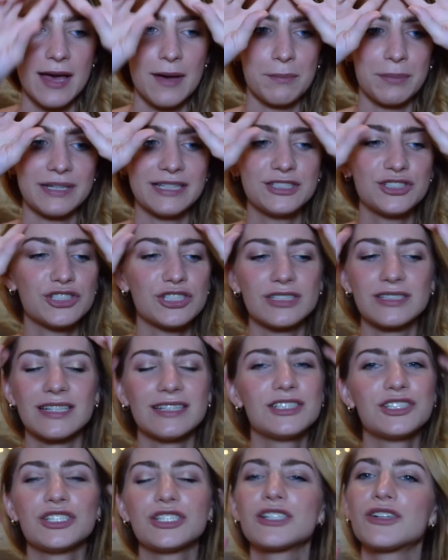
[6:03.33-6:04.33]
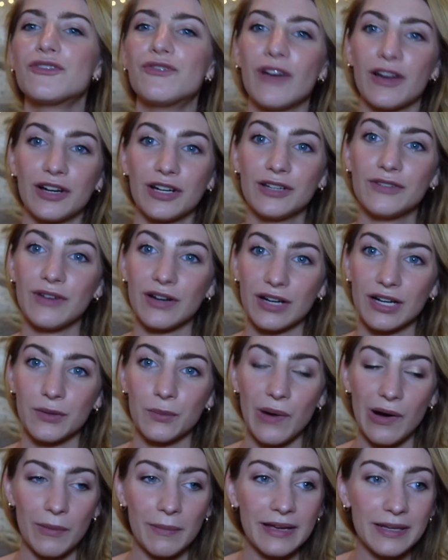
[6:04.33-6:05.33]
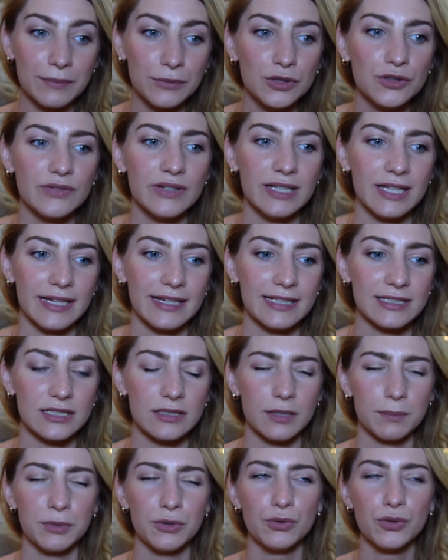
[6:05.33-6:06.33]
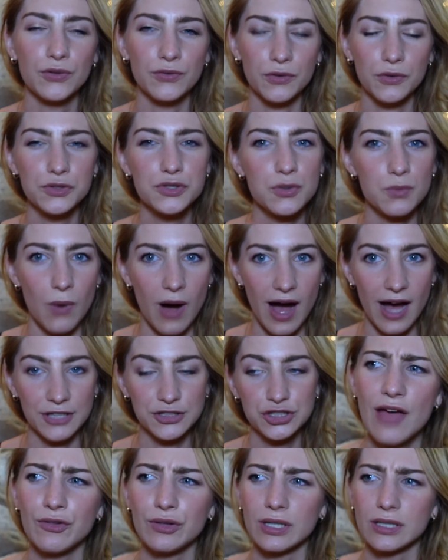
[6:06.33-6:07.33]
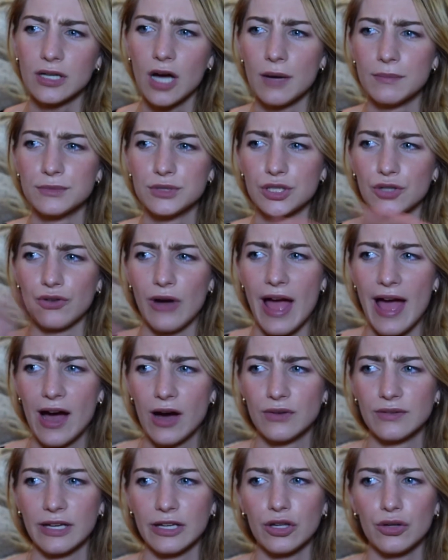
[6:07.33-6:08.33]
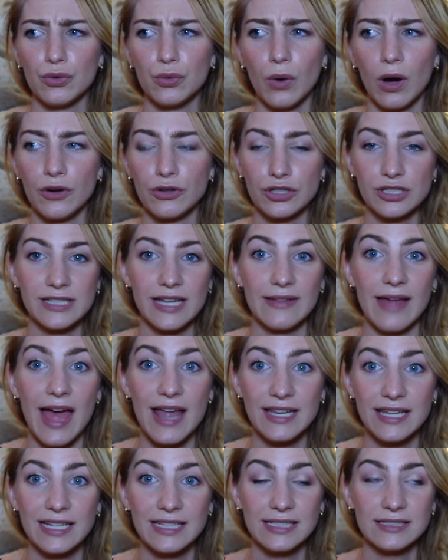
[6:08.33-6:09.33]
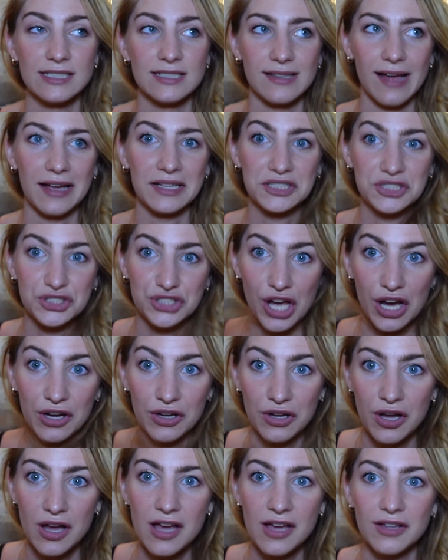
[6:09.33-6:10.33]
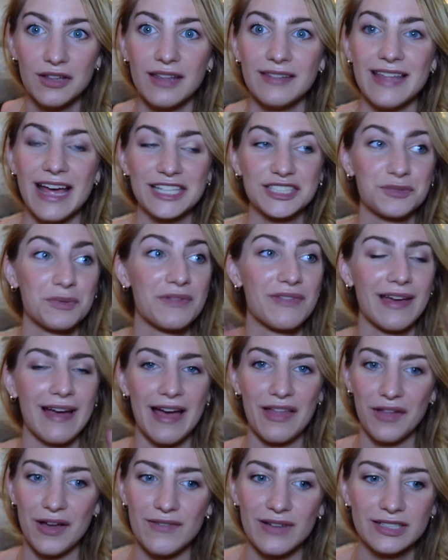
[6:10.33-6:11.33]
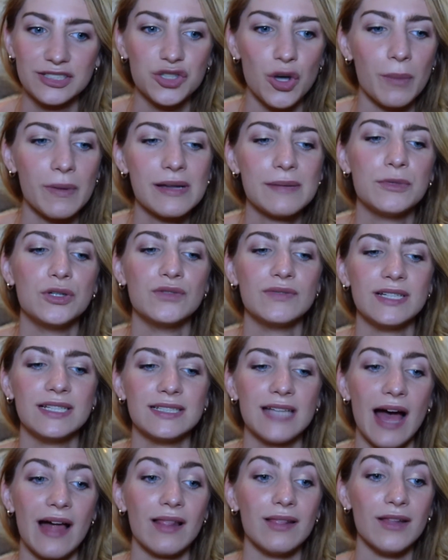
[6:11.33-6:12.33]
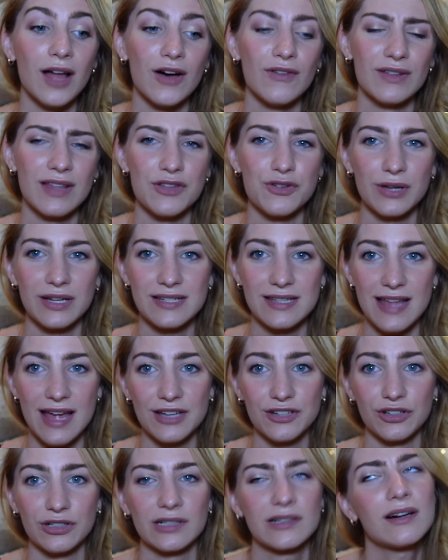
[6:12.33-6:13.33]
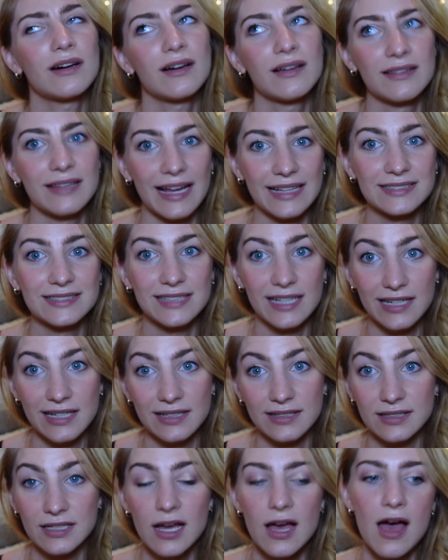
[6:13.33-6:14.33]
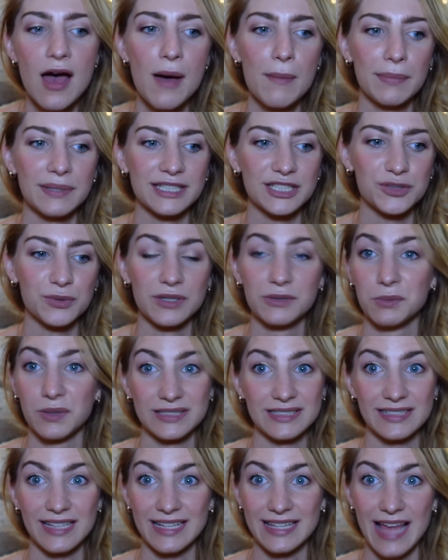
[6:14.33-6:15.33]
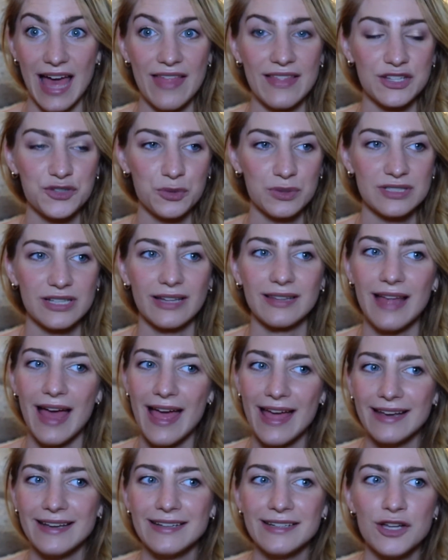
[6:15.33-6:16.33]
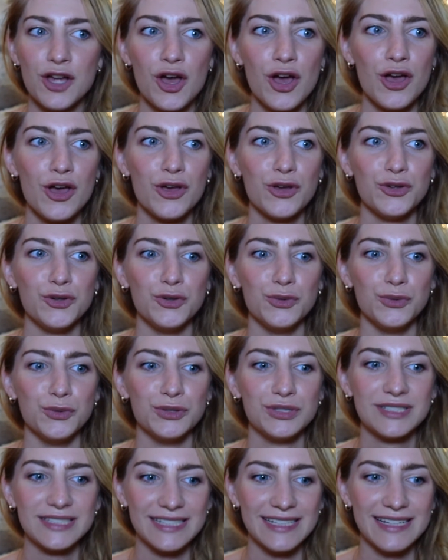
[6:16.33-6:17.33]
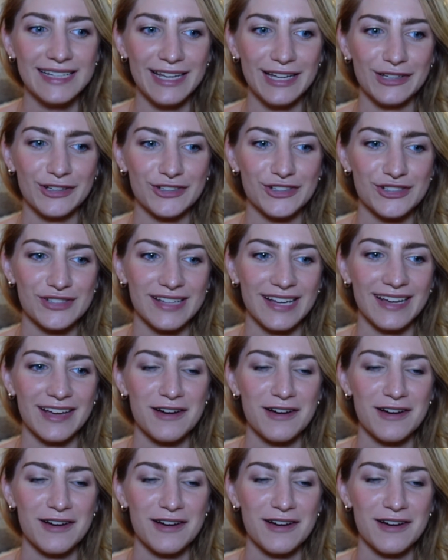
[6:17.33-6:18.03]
but it's just a very, very well-made movie. It's beautiful to watch. It really comes around. You understand the ending does not suck. And that's one thing I love. So many movies I love, and then you get to the end, you're oh, that's the end. But this one wasn't like that. This one's the end you see and you're just